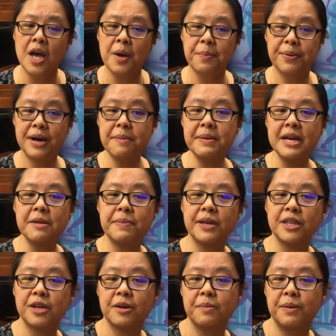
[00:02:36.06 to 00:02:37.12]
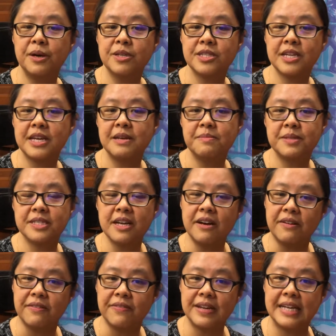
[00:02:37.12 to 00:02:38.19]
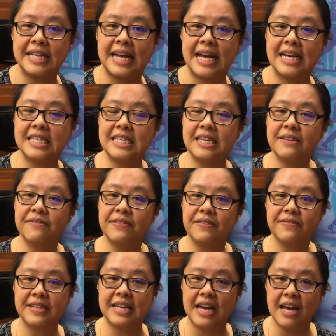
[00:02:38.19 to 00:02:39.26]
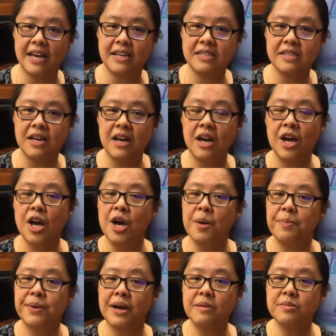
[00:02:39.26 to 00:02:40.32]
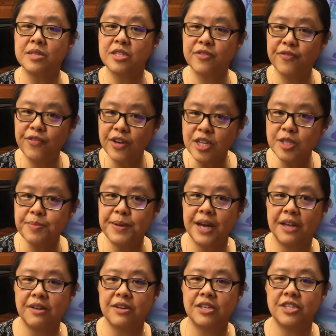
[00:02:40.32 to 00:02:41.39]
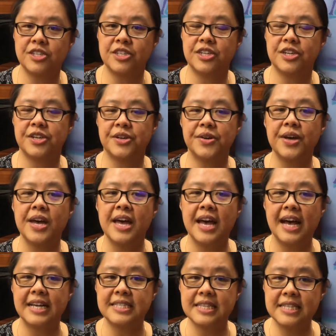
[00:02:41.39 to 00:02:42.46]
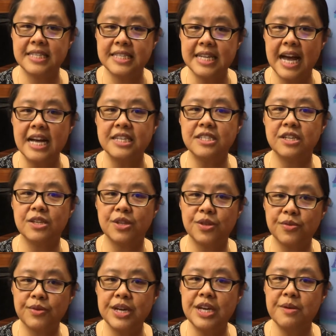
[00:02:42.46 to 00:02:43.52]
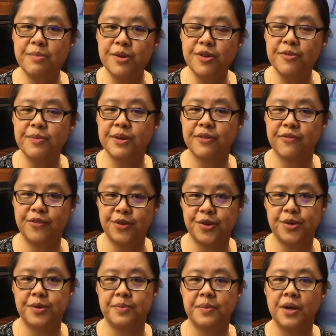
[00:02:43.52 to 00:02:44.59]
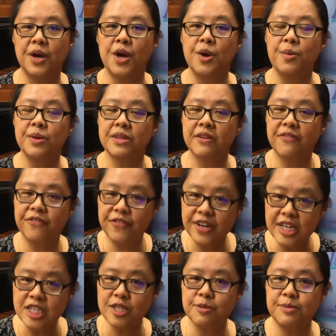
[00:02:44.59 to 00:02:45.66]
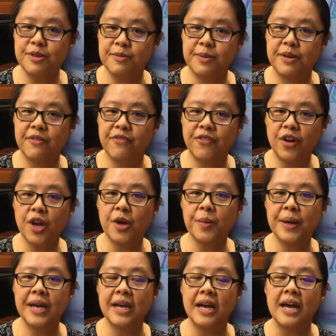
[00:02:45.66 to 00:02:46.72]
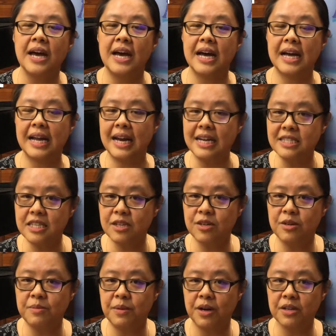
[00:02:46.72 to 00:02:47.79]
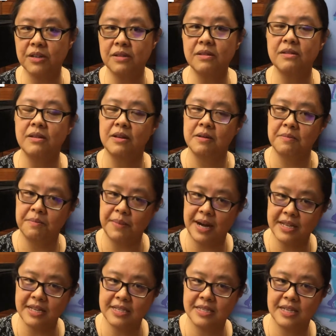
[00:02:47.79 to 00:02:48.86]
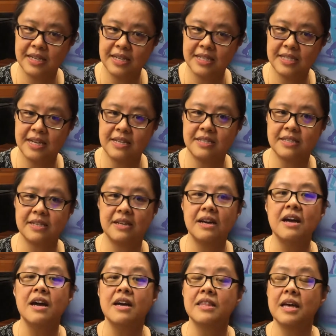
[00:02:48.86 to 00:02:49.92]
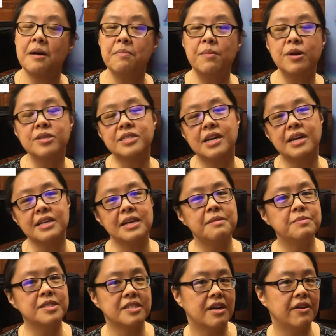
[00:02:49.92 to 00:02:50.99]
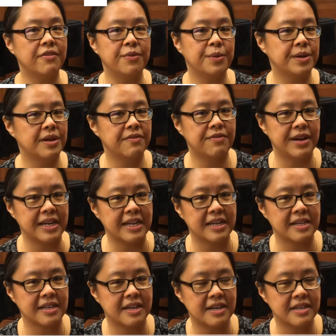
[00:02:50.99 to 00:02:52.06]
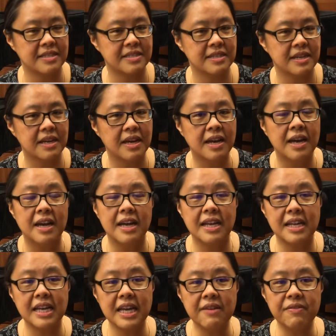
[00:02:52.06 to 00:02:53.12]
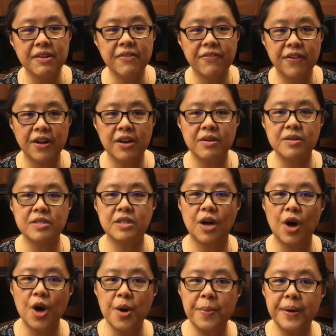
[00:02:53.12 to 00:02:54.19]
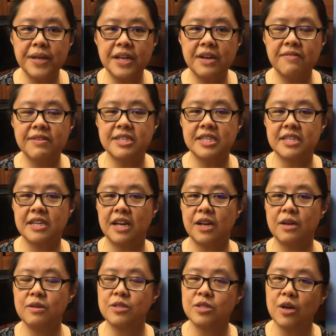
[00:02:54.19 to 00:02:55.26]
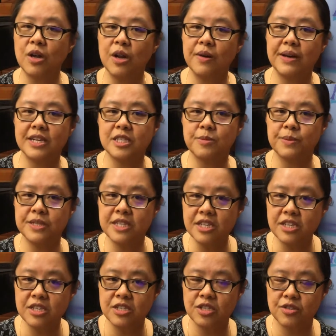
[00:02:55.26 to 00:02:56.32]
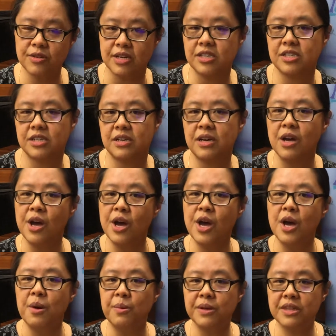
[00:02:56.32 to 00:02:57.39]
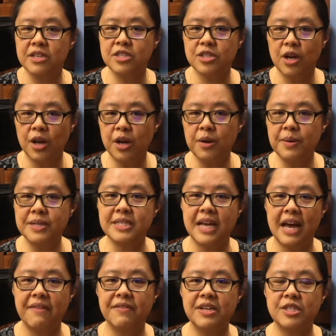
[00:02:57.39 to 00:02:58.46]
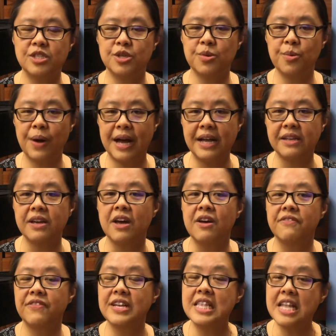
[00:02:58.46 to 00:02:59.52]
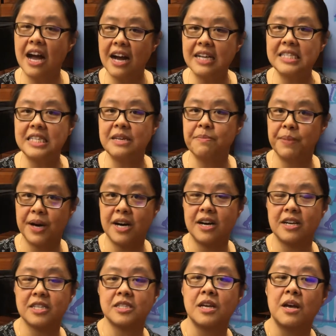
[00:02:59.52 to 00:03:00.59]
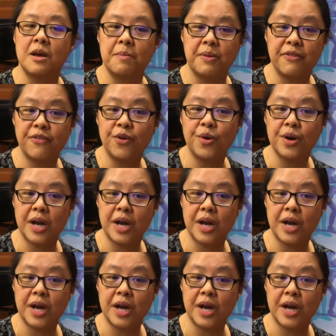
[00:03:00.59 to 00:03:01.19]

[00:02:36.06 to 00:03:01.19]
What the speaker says: Premiered by the composer himself in 1858, Brahms' first piano concerto has a standard 3-movement form, with the first movement following a classical model, minus the cadenza, that Mozart himself would have recognized. It even follows the opening ritornello solo exposition structure, with the soloist having to wait for 90 bars before